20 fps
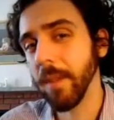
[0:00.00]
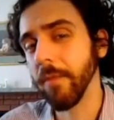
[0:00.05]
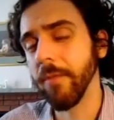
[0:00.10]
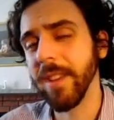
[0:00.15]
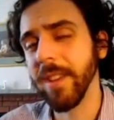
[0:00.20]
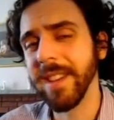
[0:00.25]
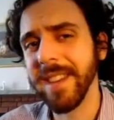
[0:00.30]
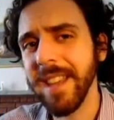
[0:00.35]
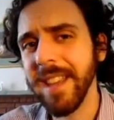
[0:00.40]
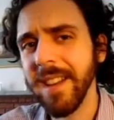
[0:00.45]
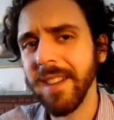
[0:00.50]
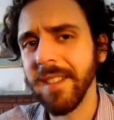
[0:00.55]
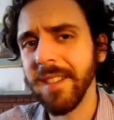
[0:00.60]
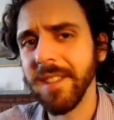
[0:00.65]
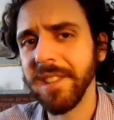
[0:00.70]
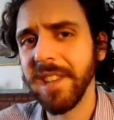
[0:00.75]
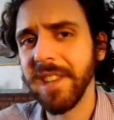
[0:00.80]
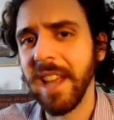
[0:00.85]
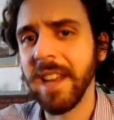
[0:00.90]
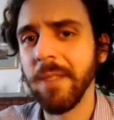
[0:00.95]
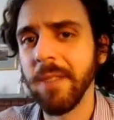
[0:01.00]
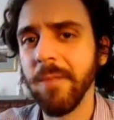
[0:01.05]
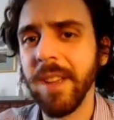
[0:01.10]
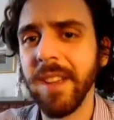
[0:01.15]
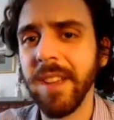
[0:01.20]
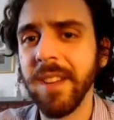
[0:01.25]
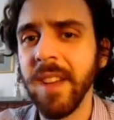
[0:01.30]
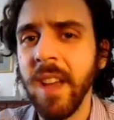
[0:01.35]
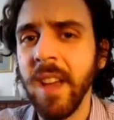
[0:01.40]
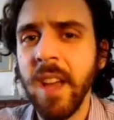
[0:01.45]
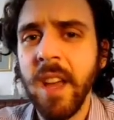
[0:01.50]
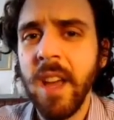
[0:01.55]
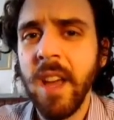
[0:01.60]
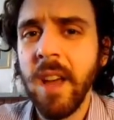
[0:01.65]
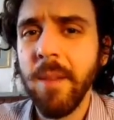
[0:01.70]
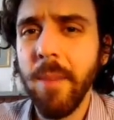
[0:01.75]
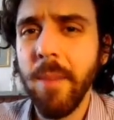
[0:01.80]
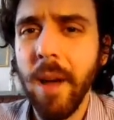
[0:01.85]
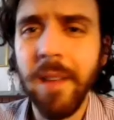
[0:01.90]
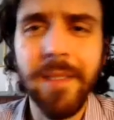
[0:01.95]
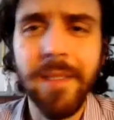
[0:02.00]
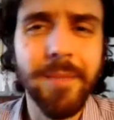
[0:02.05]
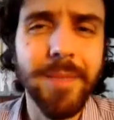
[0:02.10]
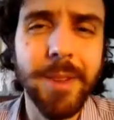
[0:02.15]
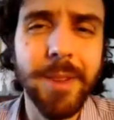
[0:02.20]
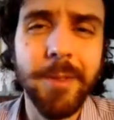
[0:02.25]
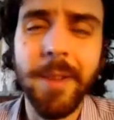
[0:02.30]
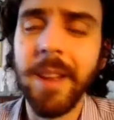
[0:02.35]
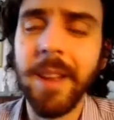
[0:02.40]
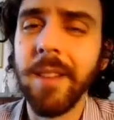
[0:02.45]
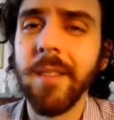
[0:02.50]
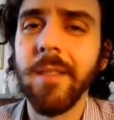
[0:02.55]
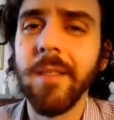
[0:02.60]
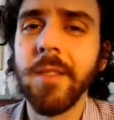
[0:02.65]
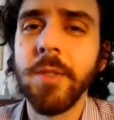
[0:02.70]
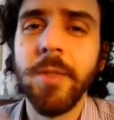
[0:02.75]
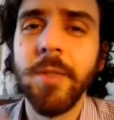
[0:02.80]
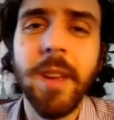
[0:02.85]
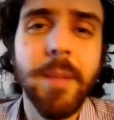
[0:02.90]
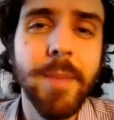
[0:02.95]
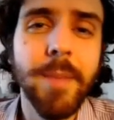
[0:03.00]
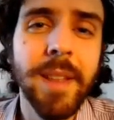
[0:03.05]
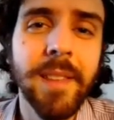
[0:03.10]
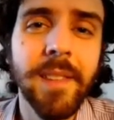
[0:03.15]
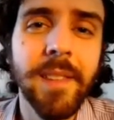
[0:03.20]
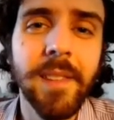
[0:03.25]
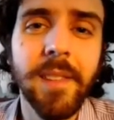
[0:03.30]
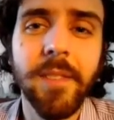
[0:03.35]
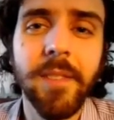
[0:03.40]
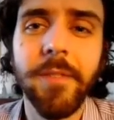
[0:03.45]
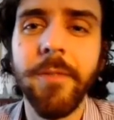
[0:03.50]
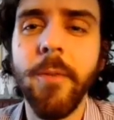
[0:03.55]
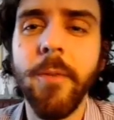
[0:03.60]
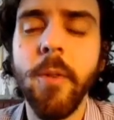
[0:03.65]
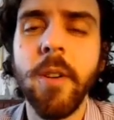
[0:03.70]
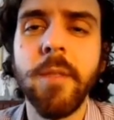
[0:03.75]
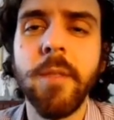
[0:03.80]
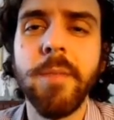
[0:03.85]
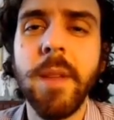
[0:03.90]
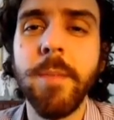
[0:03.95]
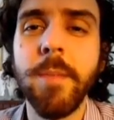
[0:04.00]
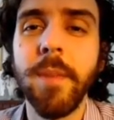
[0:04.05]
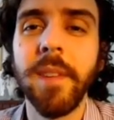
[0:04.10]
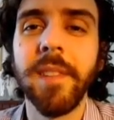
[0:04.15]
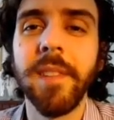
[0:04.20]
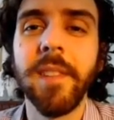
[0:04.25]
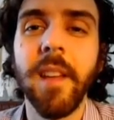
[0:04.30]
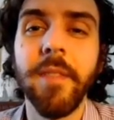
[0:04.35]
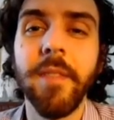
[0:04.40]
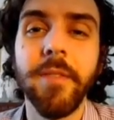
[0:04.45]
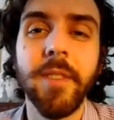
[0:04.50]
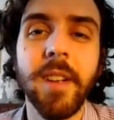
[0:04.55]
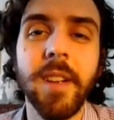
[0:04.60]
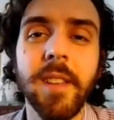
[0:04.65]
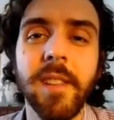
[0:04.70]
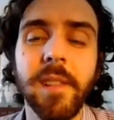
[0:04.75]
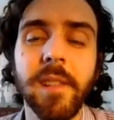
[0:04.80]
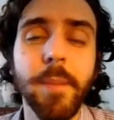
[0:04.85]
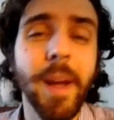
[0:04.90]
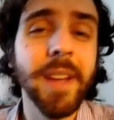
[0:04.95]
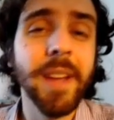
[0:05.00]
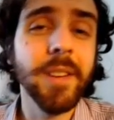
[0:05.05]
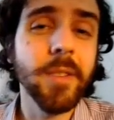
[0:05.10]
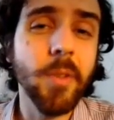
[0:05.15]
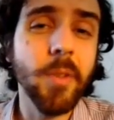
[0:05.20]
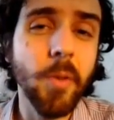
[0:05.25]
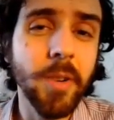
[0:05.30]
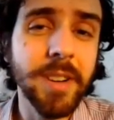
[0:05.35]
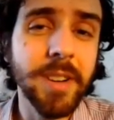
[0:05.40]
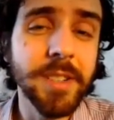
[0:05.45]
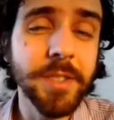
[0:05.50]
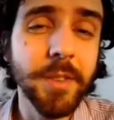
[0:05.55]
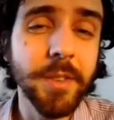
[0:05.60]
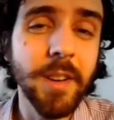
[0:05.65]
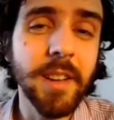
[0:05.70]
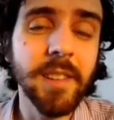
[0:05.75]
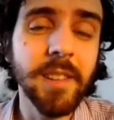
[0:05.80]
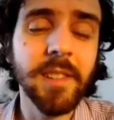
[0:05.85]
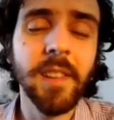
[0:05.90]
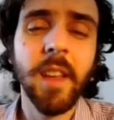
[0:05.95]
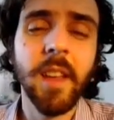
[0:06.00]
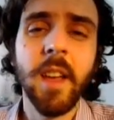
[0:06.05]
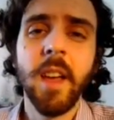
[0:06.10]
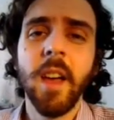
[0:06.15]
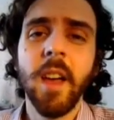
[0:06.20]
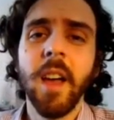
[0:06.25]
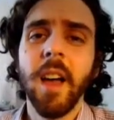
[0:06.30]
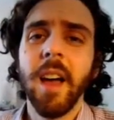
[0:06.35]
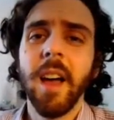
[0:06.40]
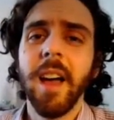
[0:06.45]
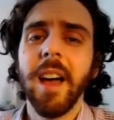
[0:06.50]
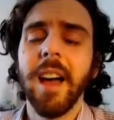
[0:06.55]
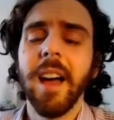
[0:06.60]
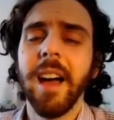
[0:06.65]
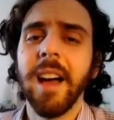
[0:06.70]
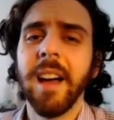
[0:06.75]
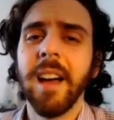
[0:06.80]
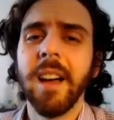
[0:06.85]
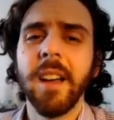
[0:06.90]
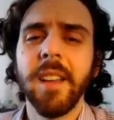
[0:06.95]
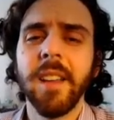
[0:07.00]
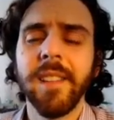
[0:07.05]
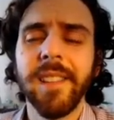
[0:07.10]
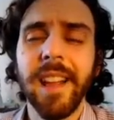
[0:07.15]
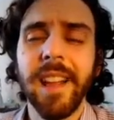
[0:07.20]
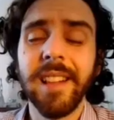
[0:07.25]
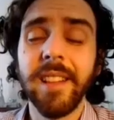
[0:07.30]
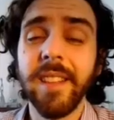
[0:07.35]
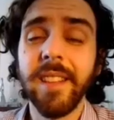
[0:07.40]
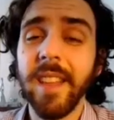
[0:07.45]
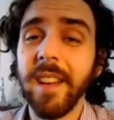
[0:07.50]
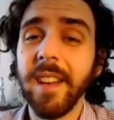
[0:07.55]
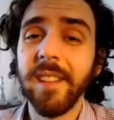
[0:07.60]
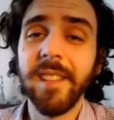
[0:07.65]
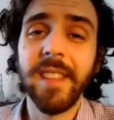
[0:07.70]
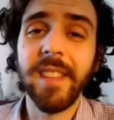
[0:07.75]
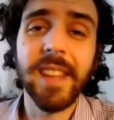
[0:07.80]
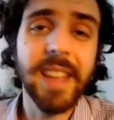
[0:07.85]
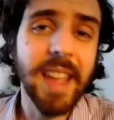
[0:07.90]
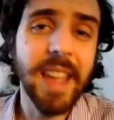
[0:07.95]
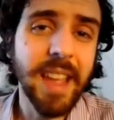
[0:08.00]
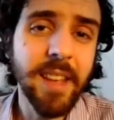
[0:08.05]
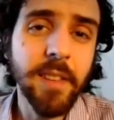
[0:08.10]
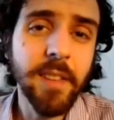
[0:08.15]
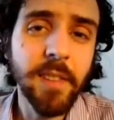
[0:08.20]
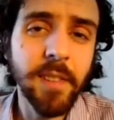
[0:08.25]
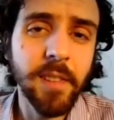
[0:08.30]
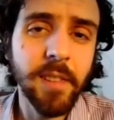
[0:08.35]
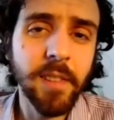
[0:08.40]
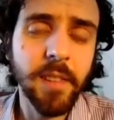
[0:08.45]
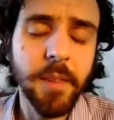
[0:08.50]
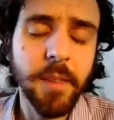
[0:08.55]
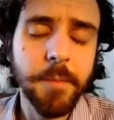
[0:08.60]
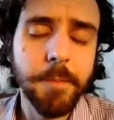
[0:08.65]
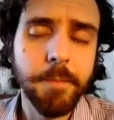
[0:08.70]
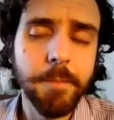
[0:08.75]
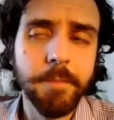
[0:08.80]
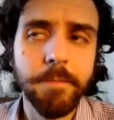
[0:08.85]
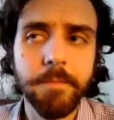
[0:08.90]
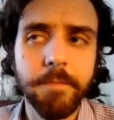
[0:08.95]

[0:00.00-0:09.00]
I mean, if we did understand it, we could possibly create treatments for people suffering spinal cord injuries. Uh, sadly, that isn't the case.